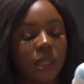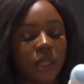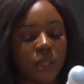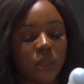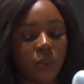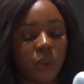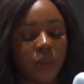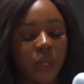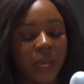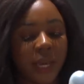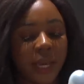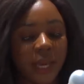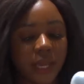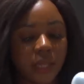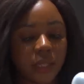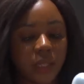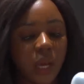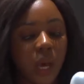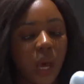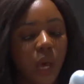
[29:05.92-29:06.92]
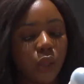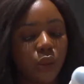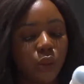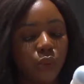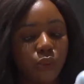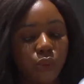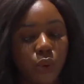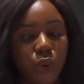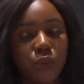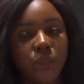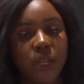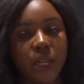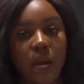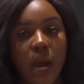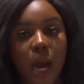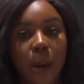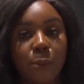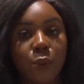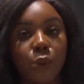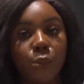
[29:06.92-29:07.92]
This one is the Rose and
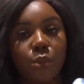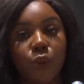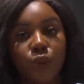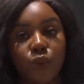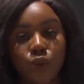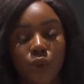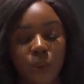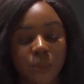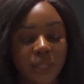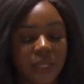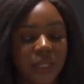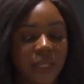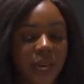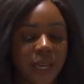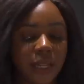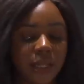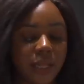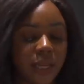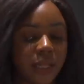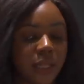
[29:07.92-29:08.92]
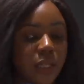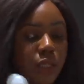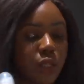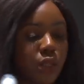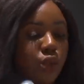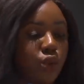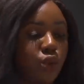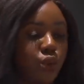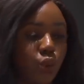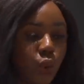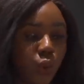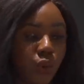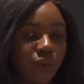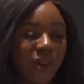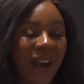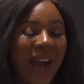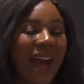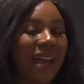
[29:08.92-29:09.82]
Apple Blossom scent and this is Dove